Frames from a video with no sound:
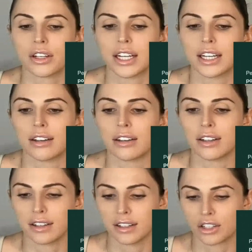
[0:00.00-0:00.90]

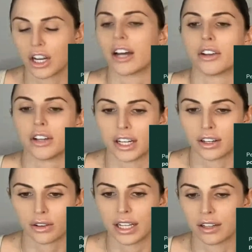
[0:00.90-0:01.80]
in
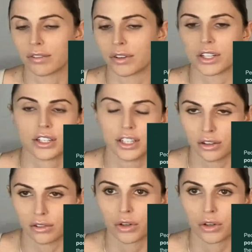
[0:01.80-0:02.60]
childhood, in the first,